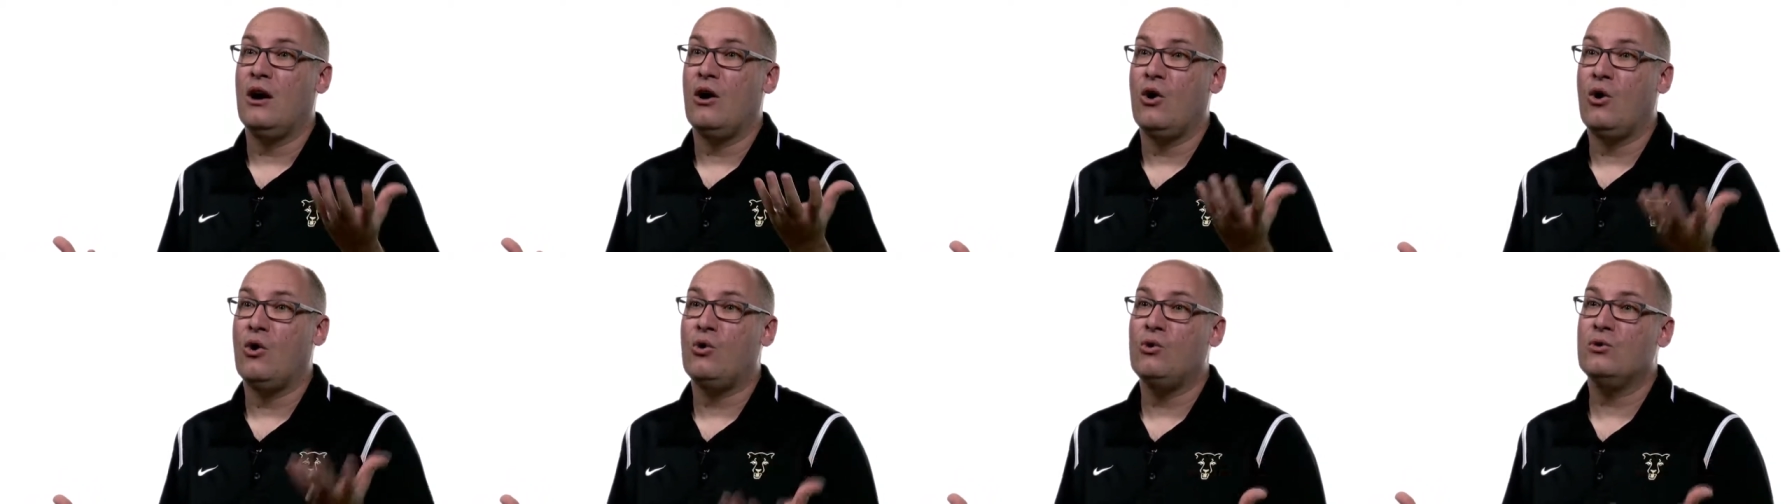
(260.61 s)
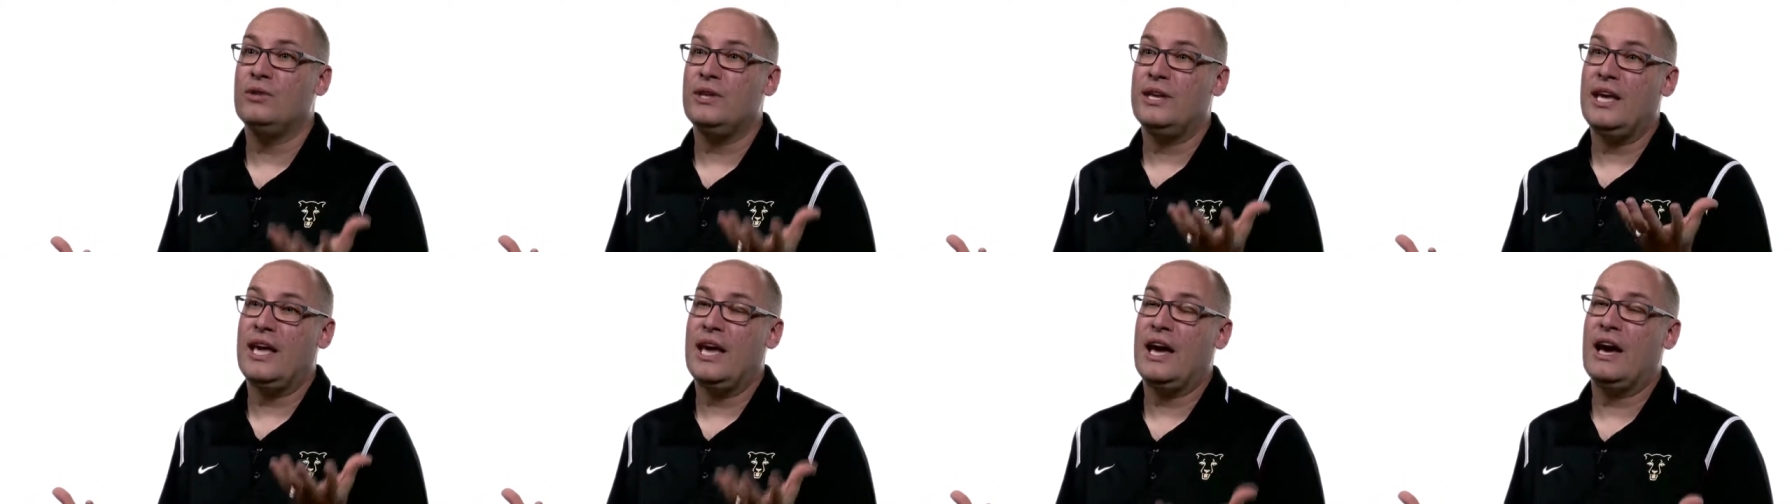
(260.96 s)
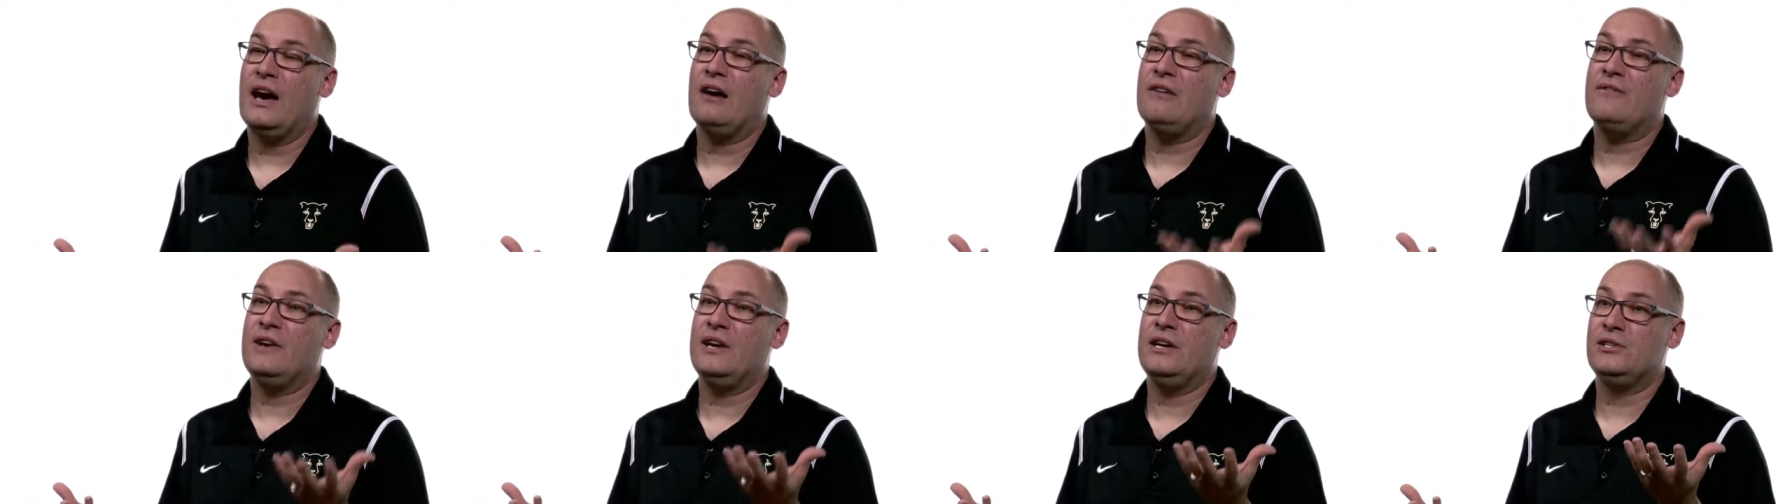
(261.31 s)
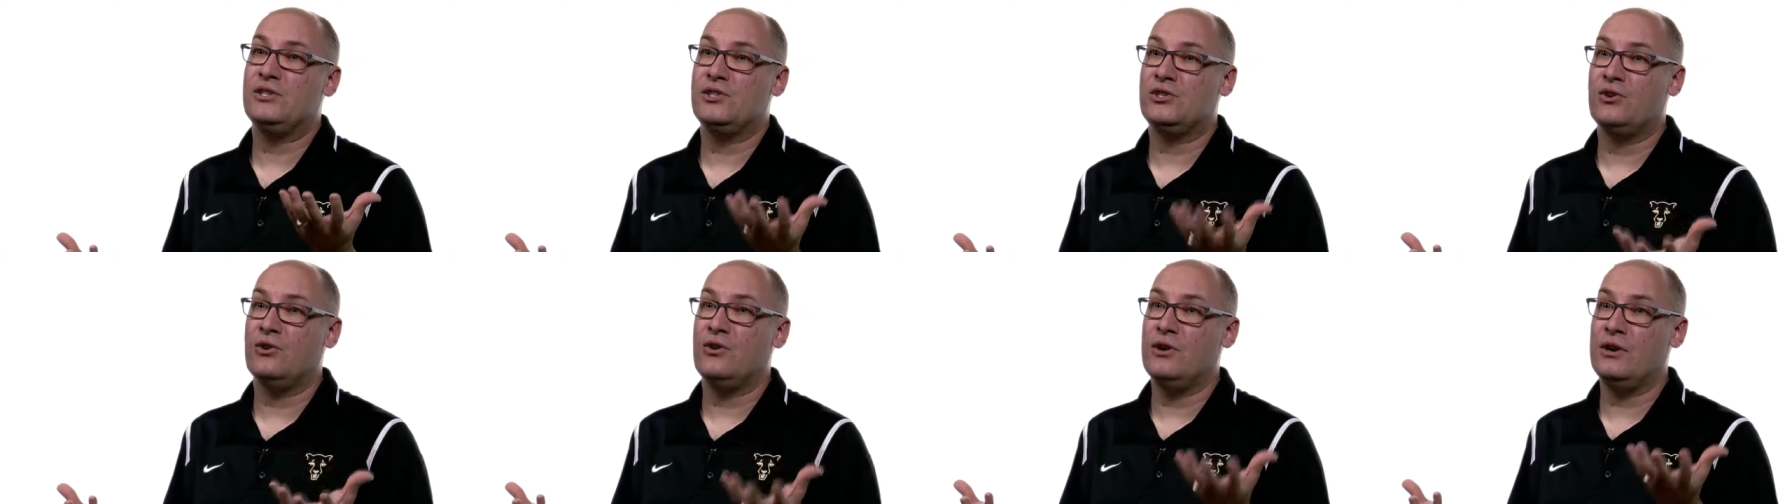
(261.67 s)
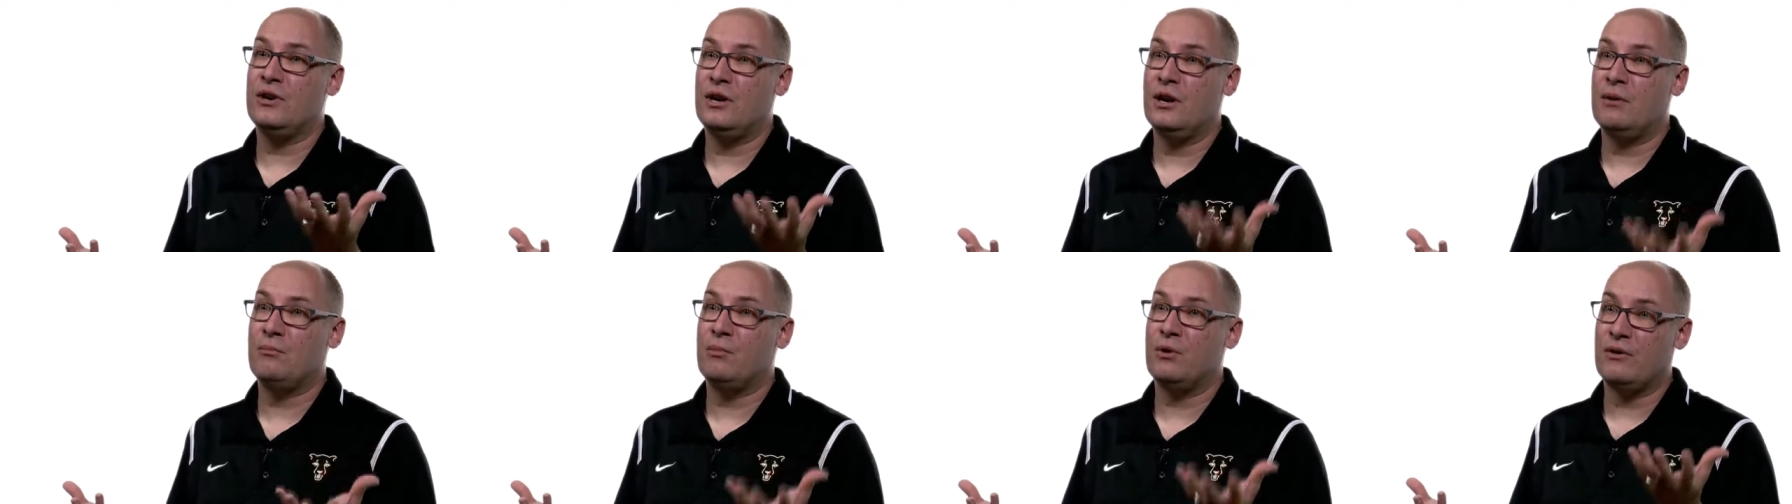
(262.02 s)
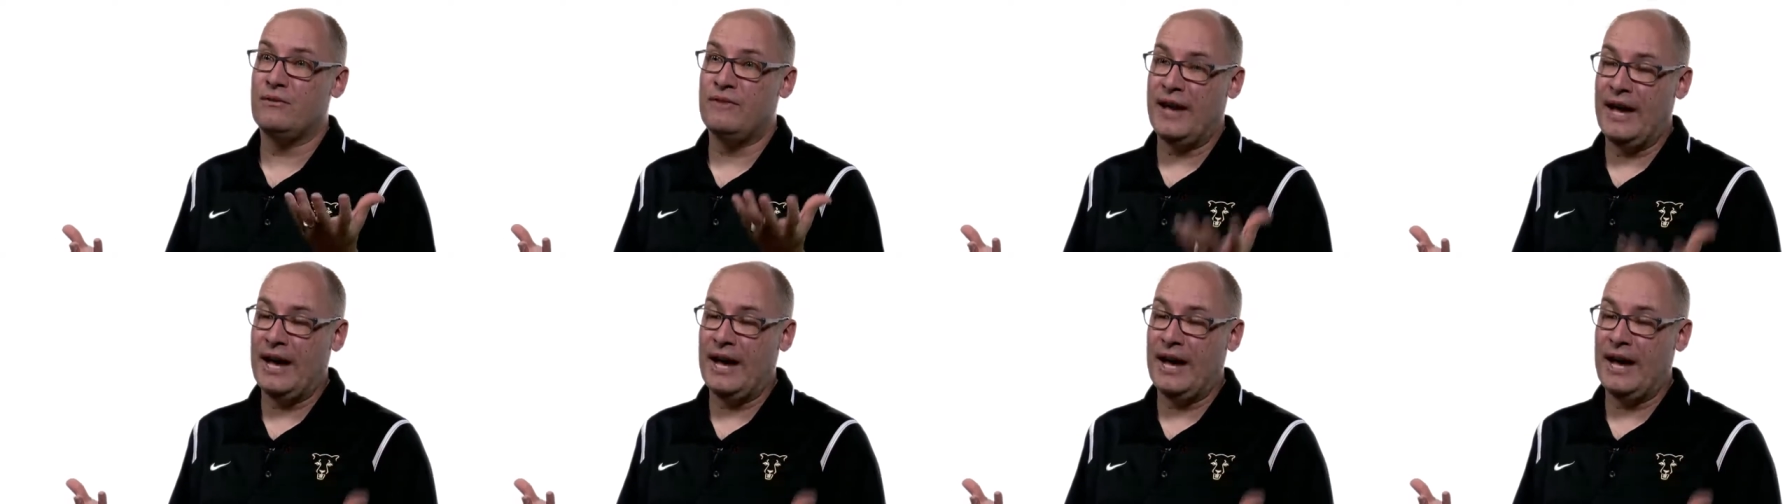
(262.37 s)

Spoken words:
only have a certain number of